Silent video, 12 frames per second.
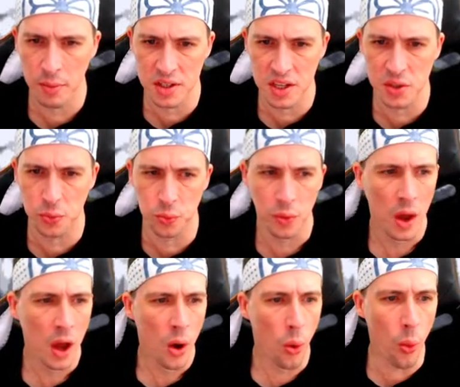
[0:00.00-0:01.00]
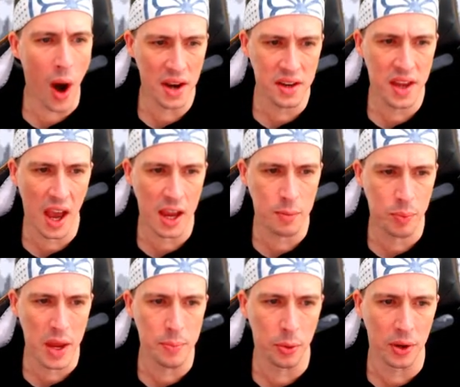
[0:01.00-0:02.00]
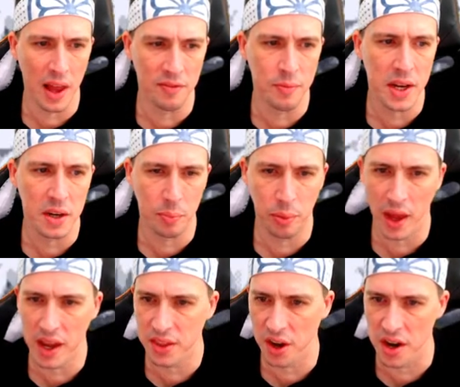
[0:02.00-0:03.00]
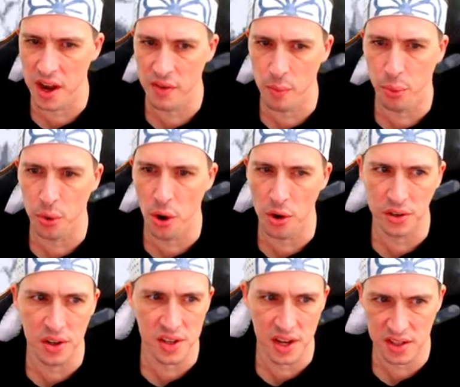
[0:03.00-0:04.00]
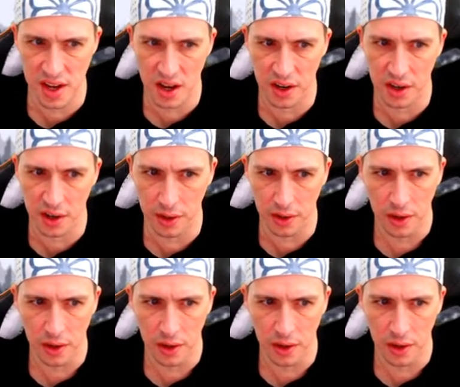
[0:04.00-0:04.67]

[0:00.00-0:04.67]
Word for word: This is one game people love me to play that I never put on because I suck at it.